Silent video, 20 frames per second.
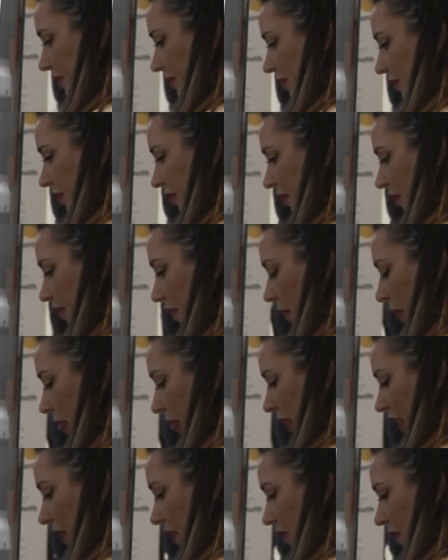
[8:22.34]

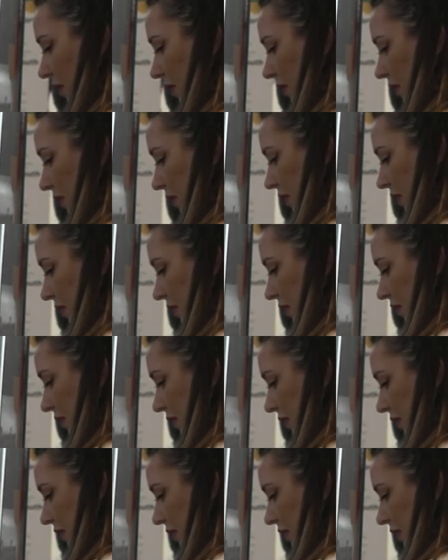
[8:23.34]

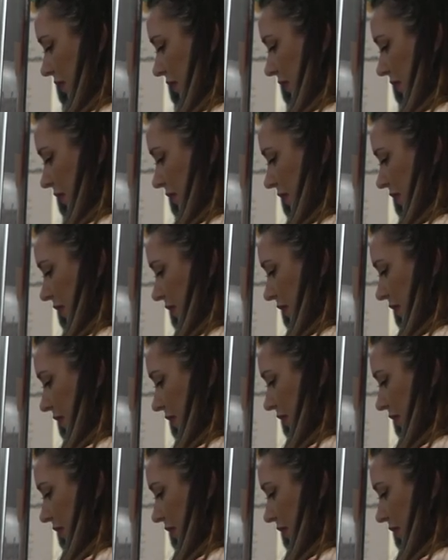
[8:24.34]
This person isn't speaking.